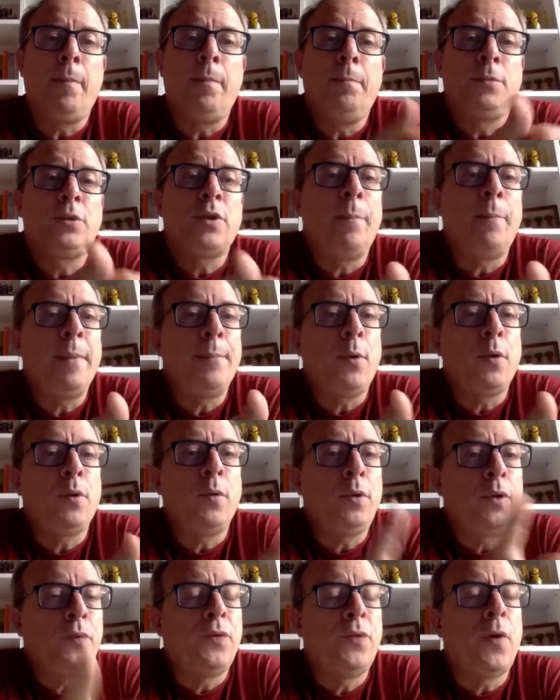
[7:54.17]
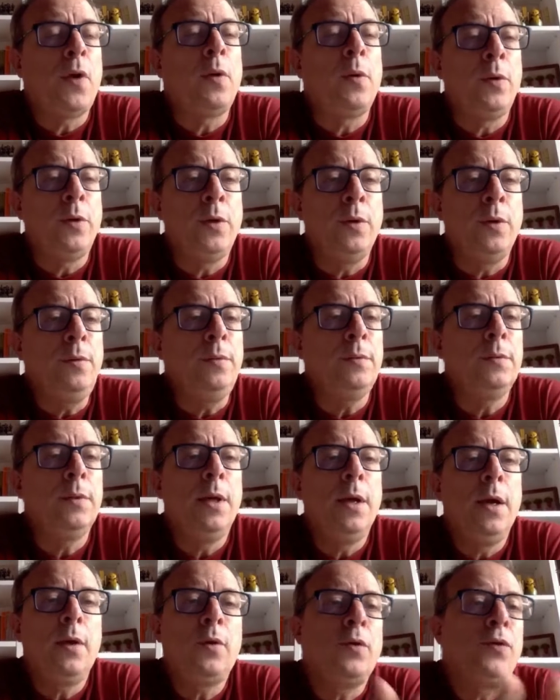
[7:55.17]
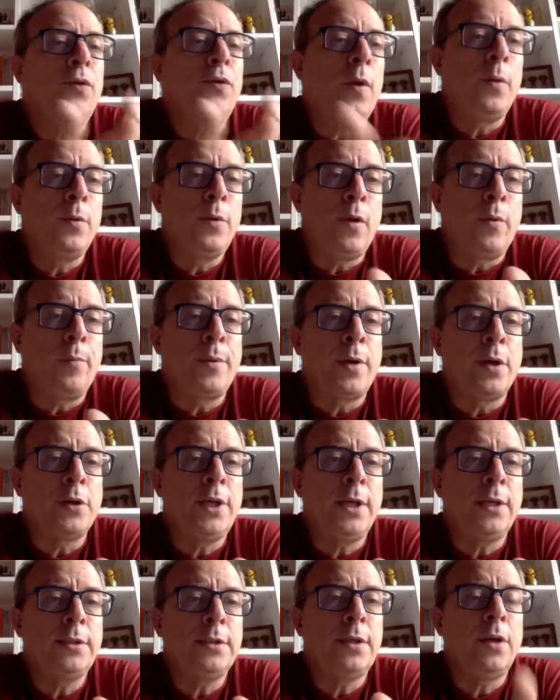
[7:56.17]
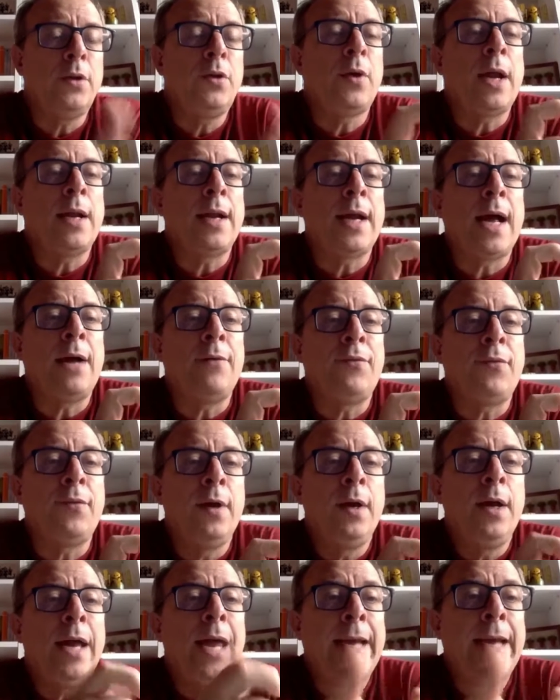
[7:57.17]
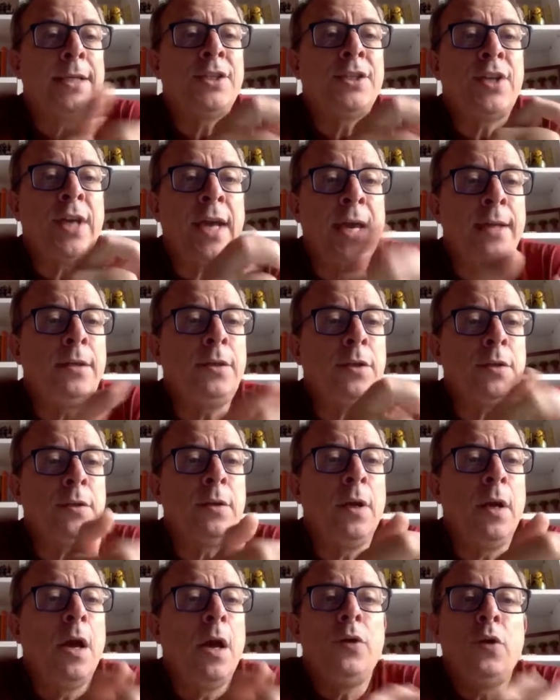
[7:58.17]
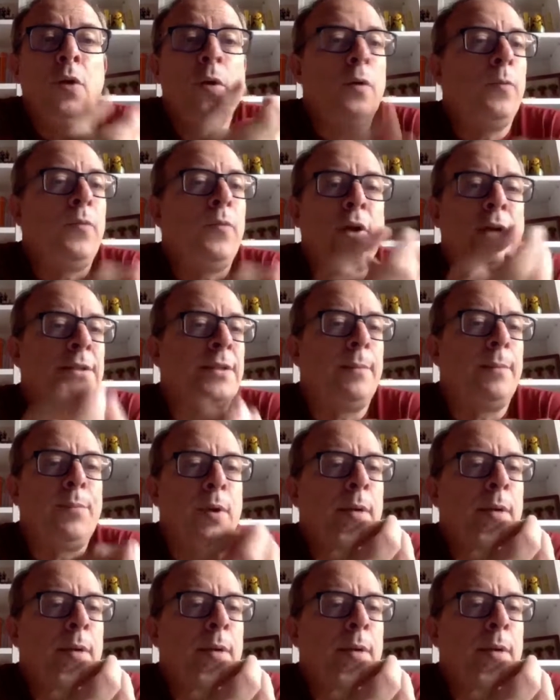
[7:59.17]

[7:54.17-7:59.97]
some people could follow your projects. You can have exchange. For example,